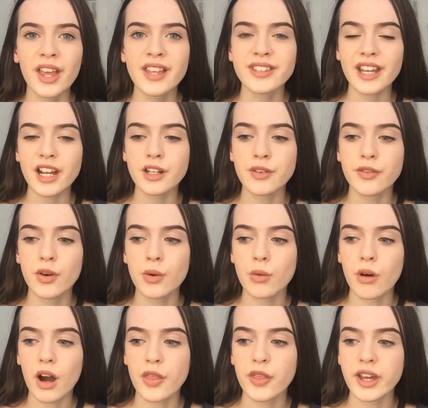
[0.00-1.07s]
Second of
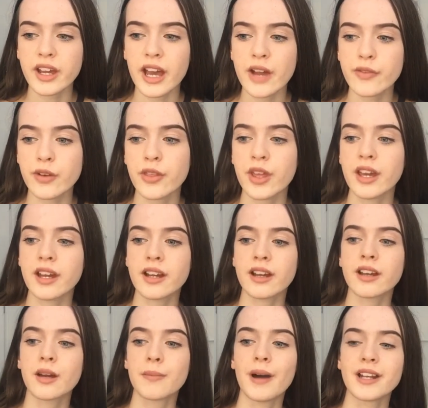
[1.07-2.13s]
all, I think everything
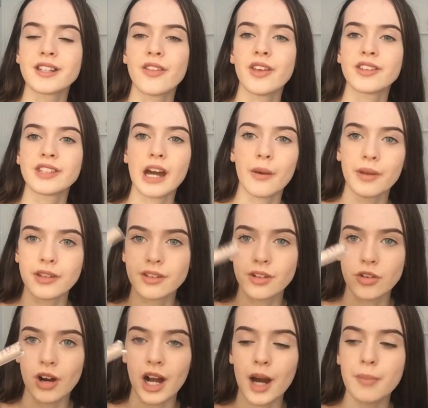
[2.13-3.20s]
compared to this now is
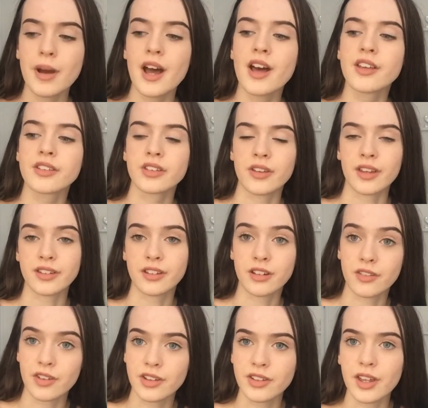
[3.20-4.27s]
crap. So that's the
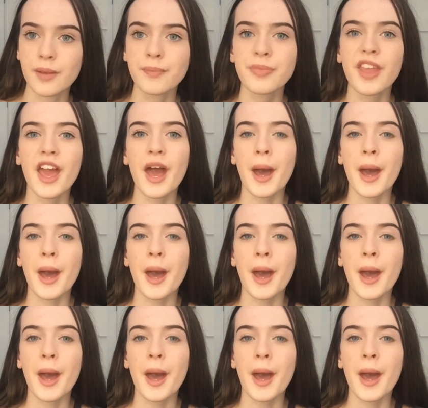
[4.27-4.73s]
only reason.